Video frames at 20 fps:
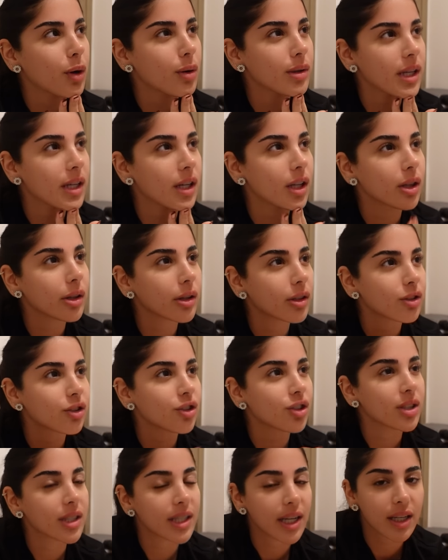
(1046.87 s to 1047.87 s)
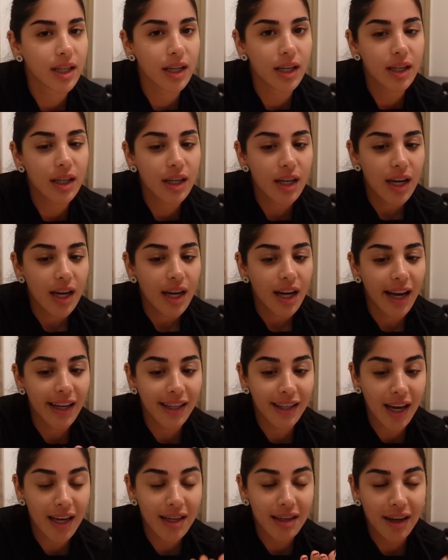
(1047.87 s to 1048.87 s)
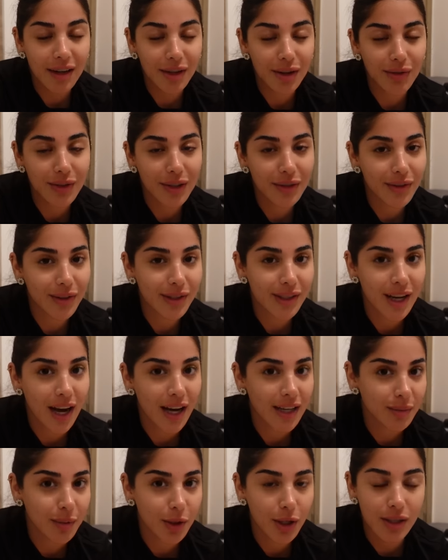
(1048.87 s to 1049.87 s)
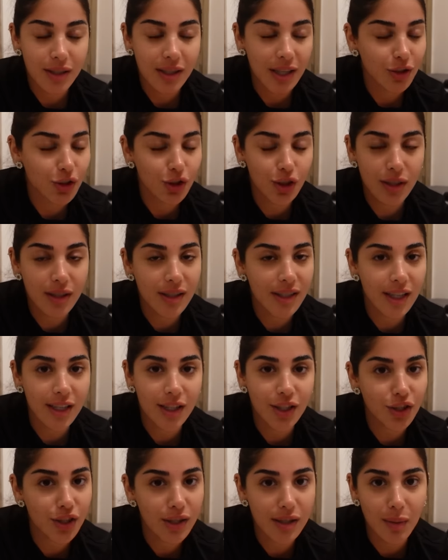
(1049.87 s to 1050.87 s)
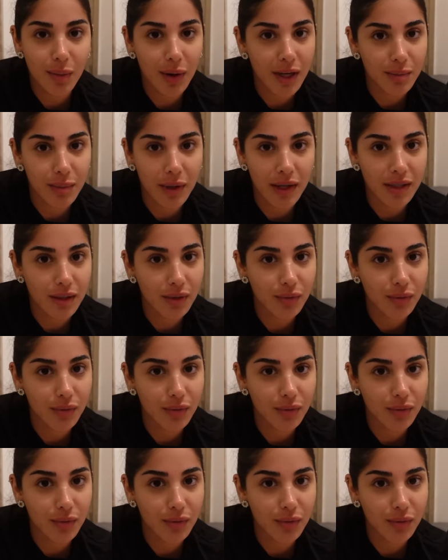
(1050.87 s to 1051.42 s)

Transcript: It was like a lunch dinner, again at Three Fields, guys, because it's just the best place.